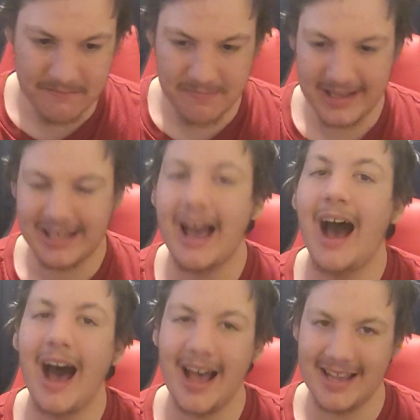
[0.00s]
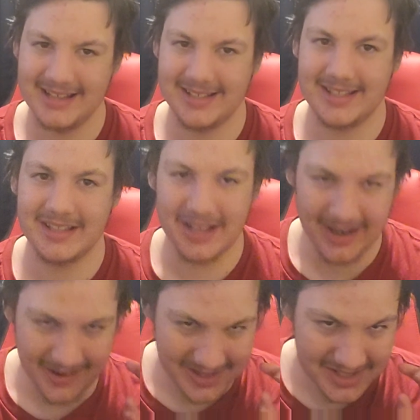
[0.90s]
because
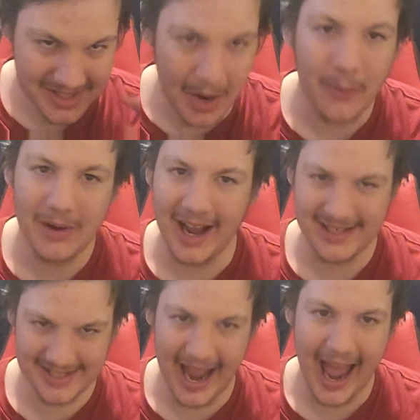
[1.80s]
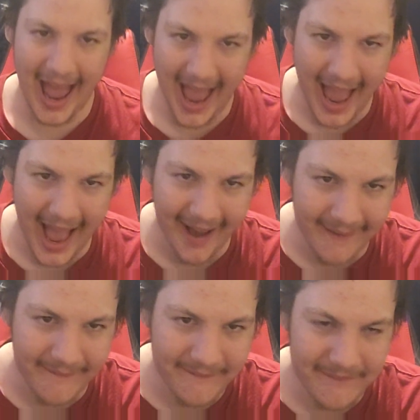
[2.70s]
they're so nice to
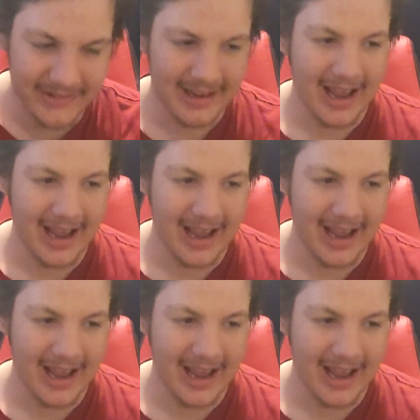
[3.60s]
have.